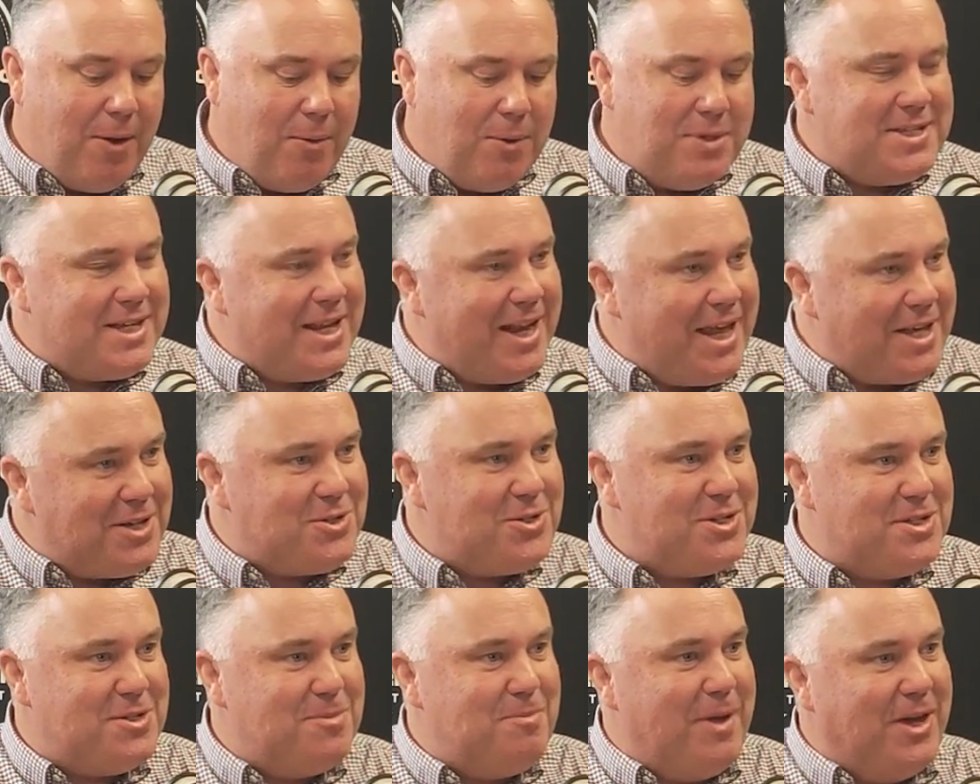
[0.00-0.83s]
Was it
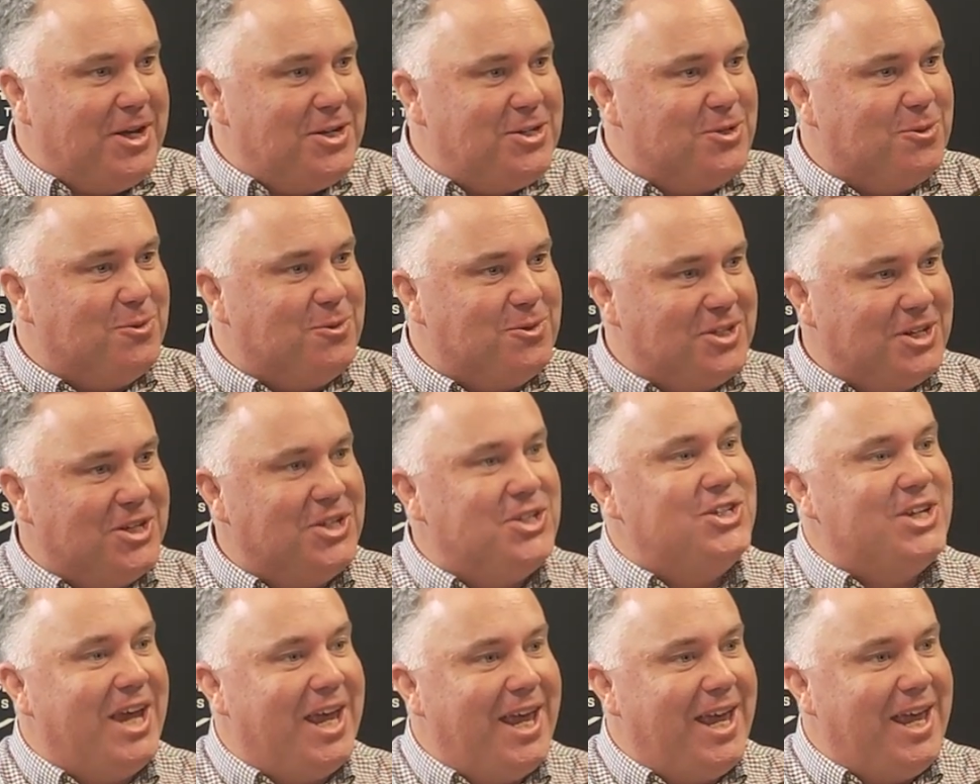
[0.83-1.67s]
extra special to
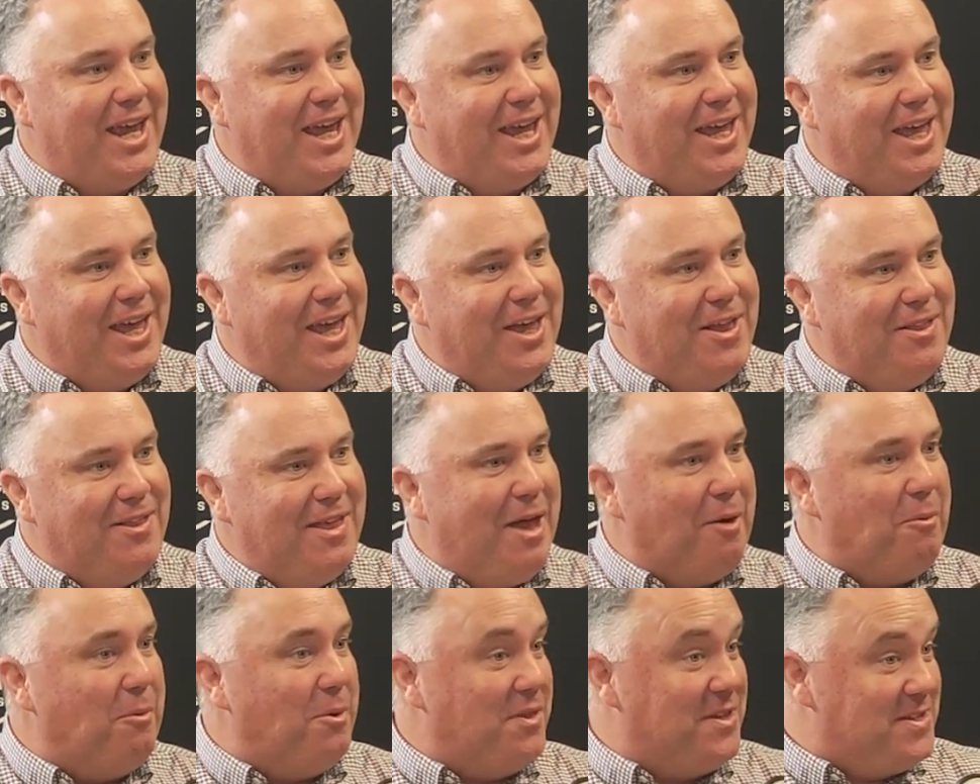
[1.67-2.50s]
share
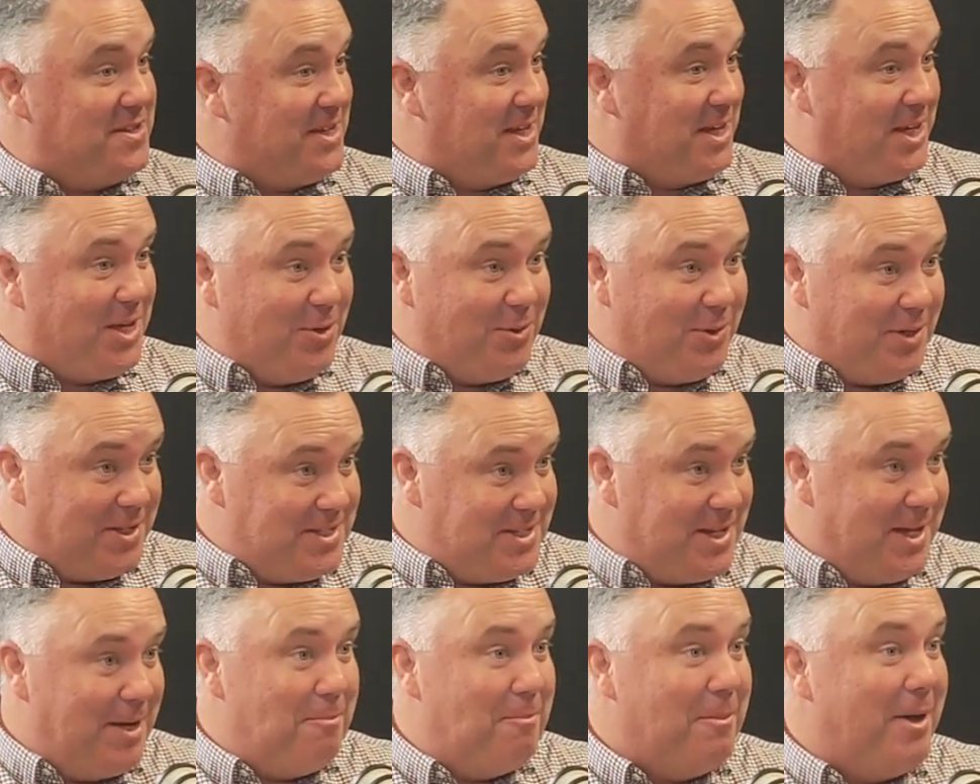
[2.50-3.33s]
that with a St Kilda
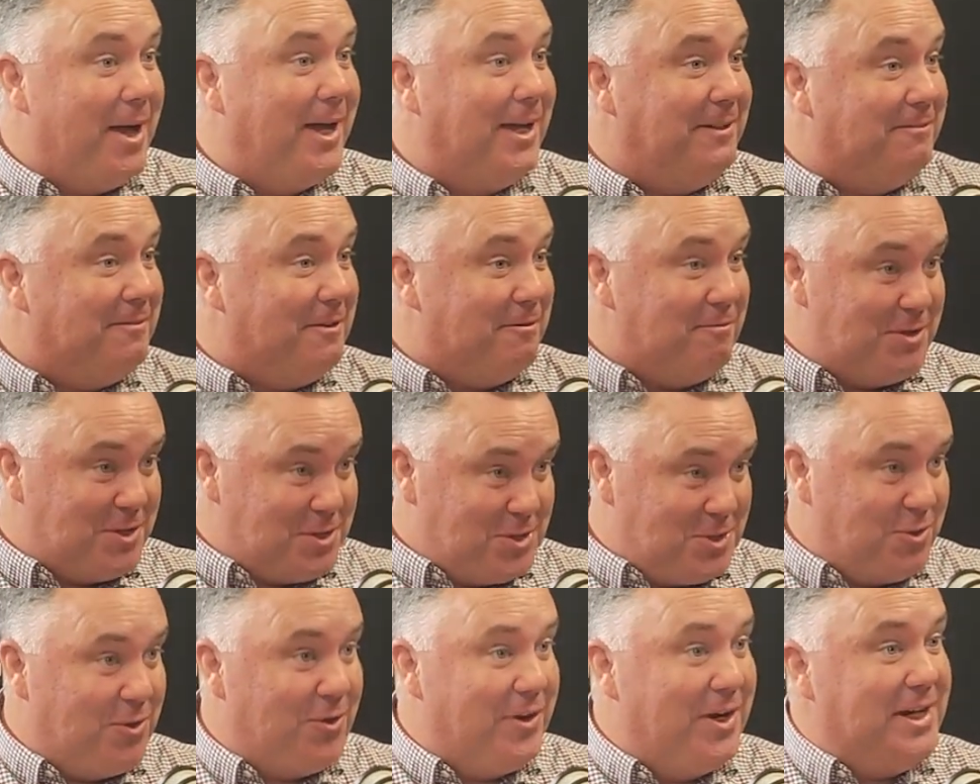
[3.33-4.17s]
teammate, a
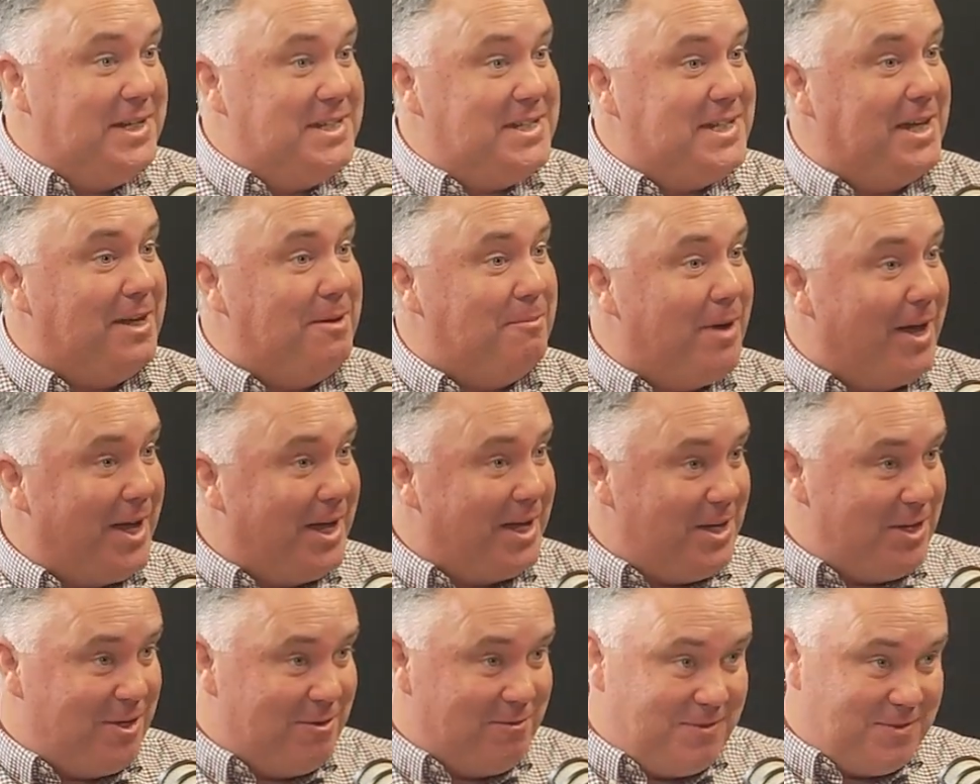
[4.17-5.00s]
Victorian
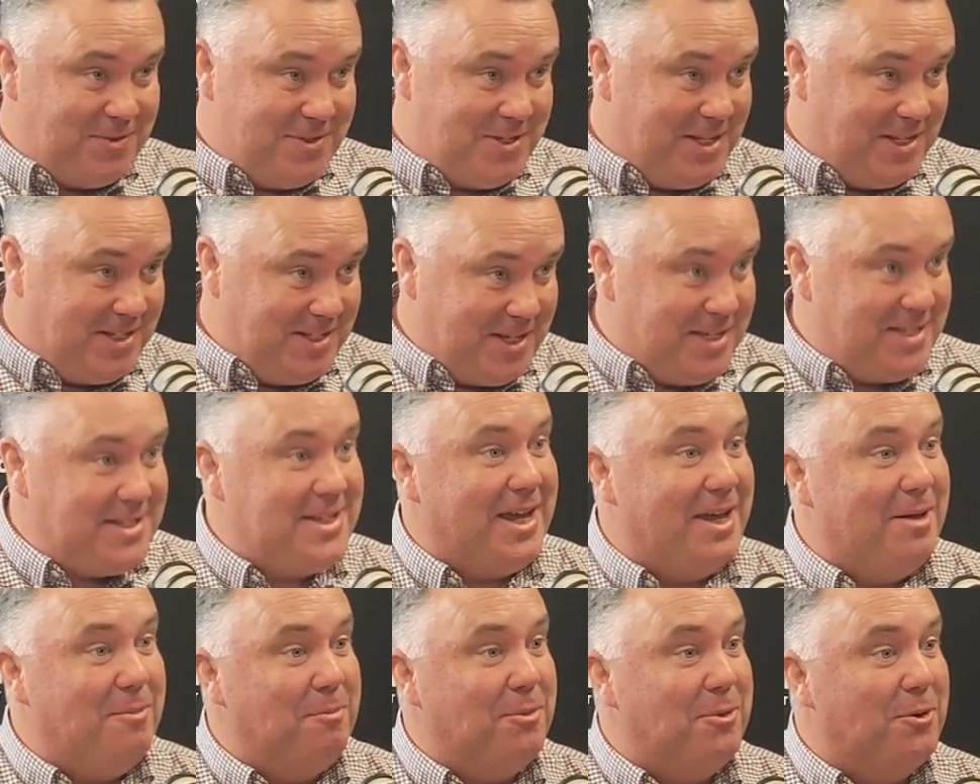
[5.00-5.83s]
teammate, your
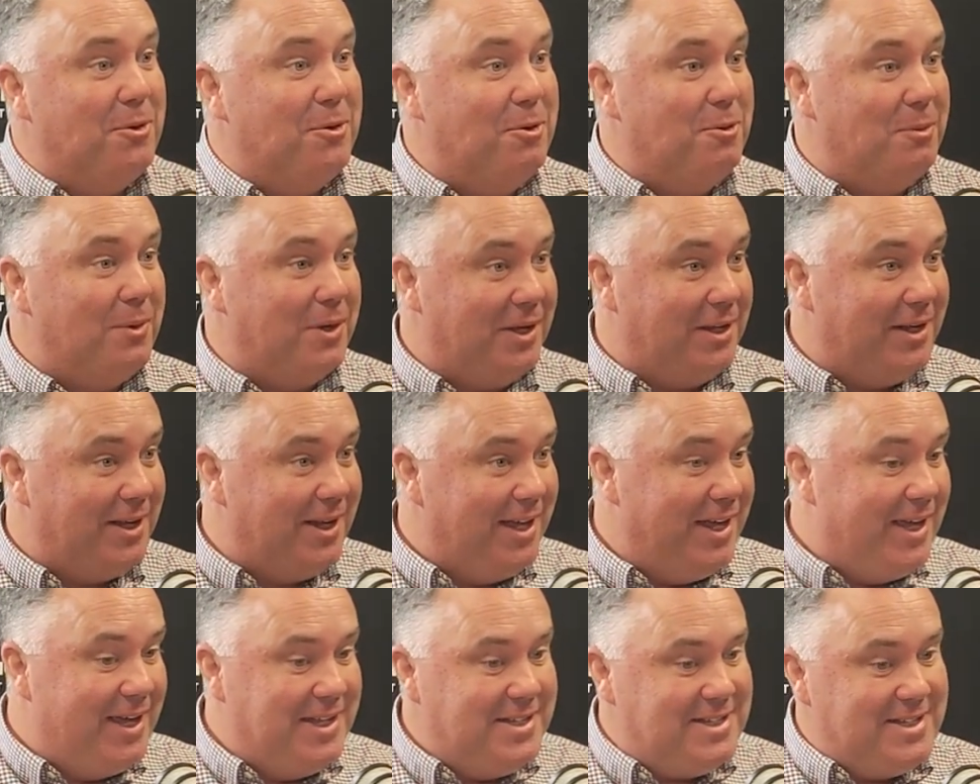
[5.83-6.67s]
test debut, and
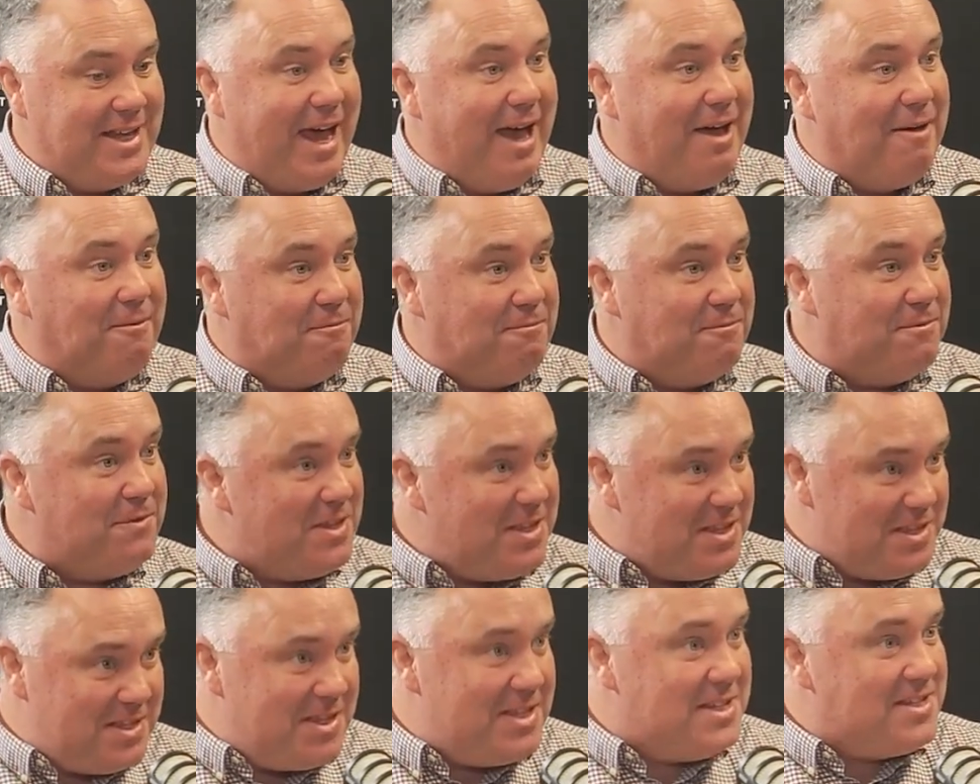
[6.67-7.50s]
to have
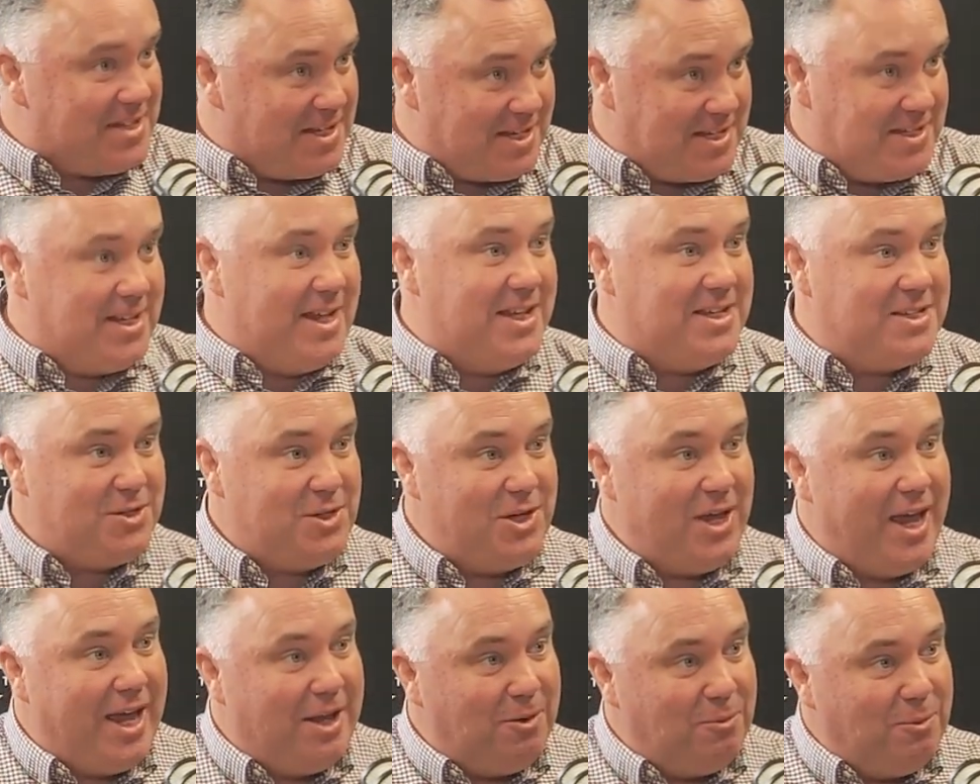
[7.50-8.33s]
the
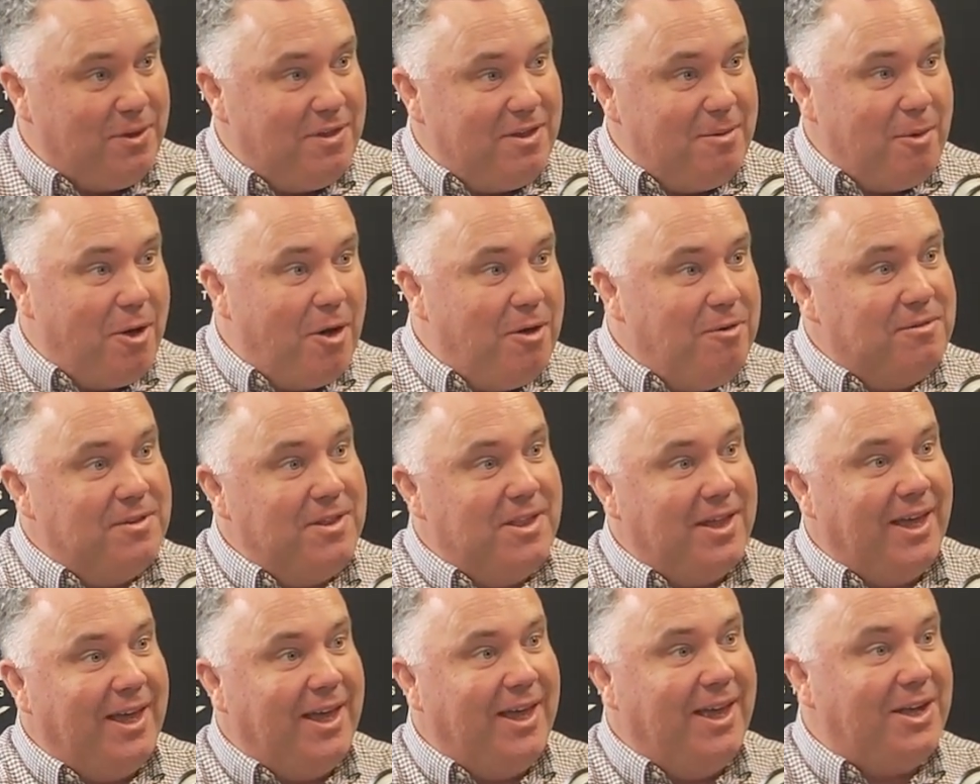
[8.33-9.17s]
success you had with him over
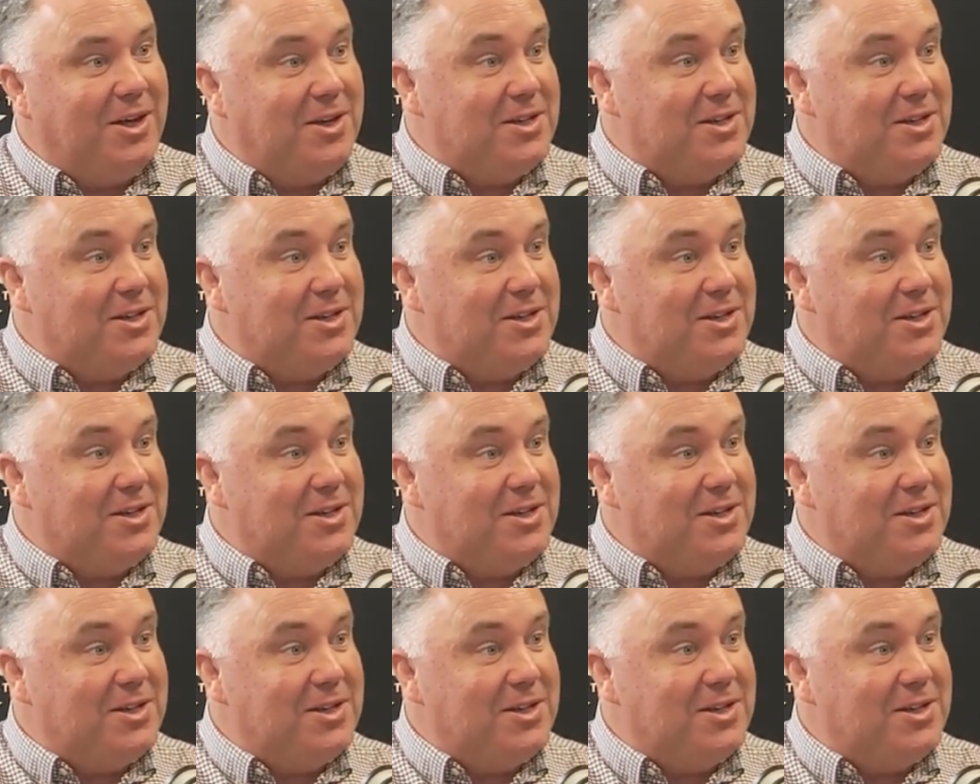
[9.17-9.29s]
there?